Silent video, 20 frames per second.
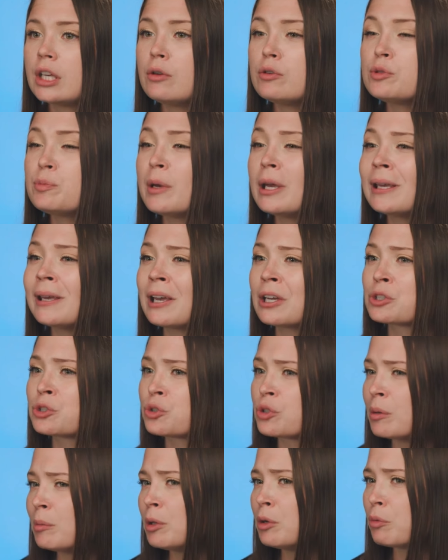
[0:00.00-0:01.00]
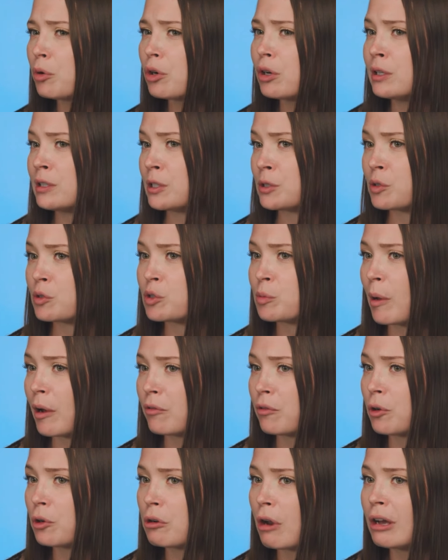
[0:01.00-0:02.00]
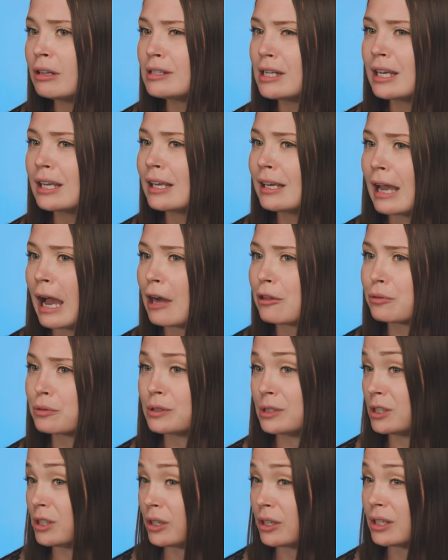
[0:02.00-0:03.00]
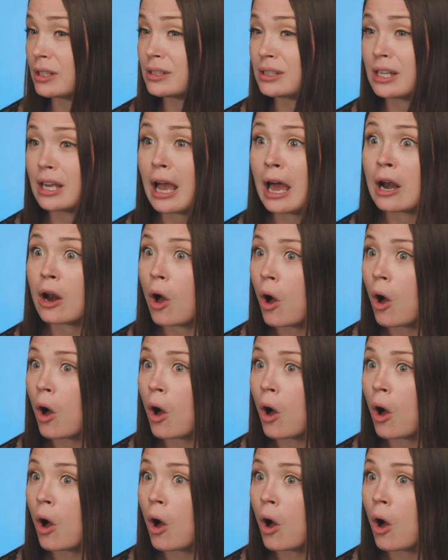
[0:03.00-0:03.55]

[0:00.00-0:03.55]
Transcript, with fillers: He was being extremely rude and disrespectful, not taking Catherine seriously at